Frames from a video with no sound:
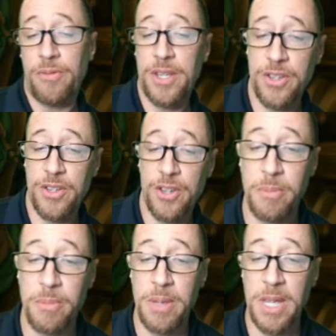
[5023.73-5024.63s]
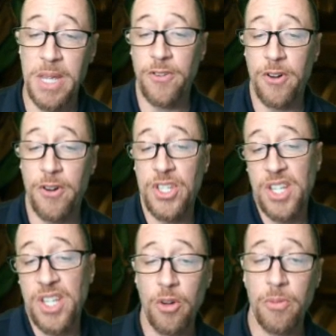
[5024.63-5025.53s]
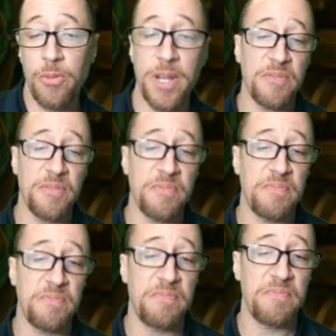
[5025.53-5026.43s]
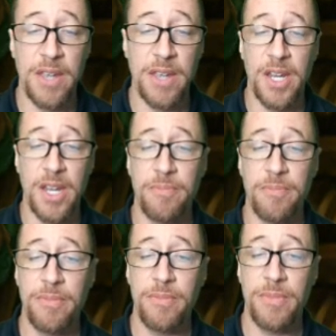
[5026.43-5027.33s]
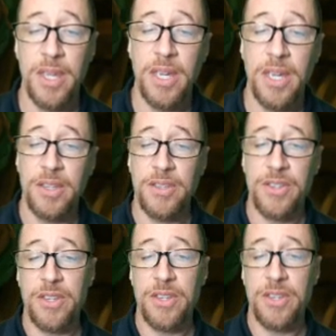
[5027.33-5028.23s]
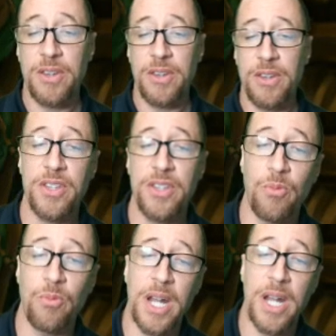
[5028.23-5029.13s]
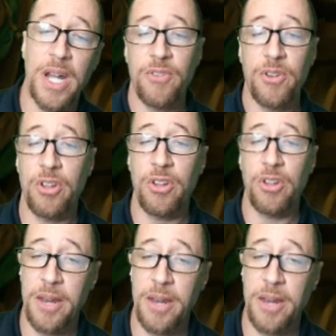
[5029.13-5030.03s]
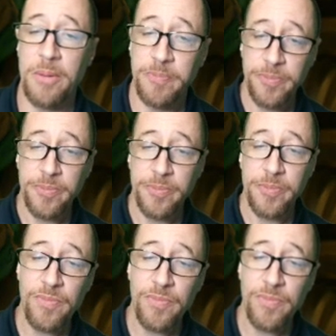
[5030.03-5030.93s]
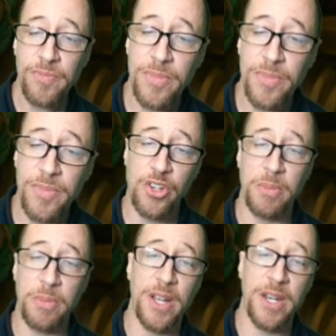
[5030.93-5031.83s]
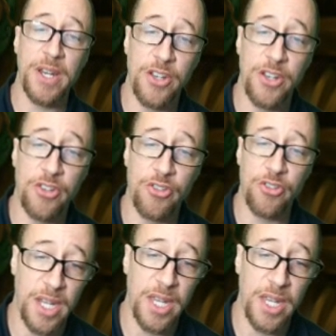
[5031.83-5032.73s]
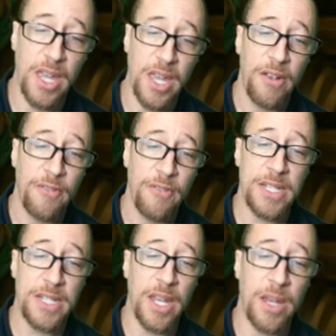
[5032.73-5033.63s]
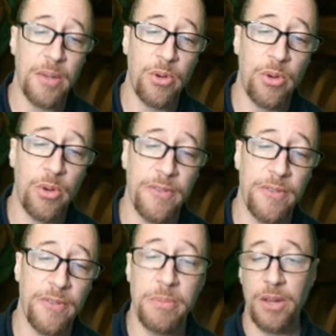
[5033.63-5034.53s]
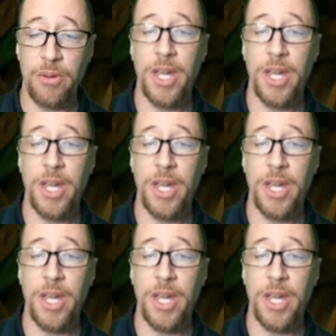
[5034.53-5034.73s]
So for me, as far as studying openings, nah, never did it. This isn't one I ever look at. So it should be fun and interesting from that standpoint for me anyway.